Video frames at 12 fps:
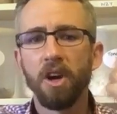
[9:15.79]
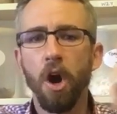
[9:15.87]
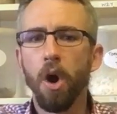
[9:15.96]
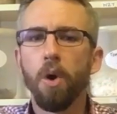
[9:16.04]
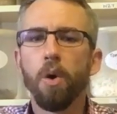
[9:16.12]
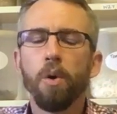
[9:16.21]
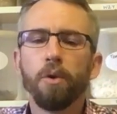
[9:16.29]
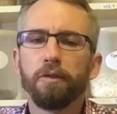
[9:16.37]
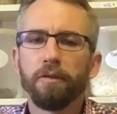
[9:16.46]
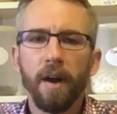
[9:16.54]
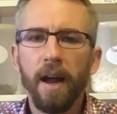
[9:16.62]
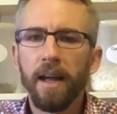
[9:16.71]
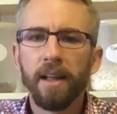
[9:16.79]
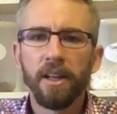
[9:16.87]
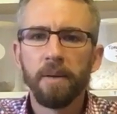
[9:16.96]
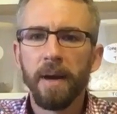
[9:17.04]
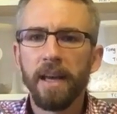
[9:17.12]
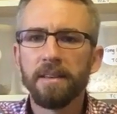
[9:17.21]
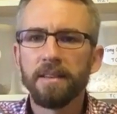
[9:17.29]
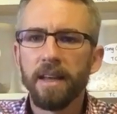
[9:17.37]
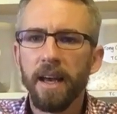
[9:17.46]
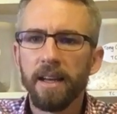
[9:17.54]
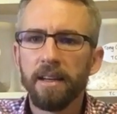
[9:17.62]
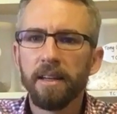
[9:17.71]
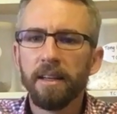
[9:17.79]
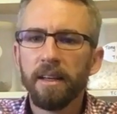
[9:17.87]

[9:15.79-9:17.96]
cold, frail and emaciated.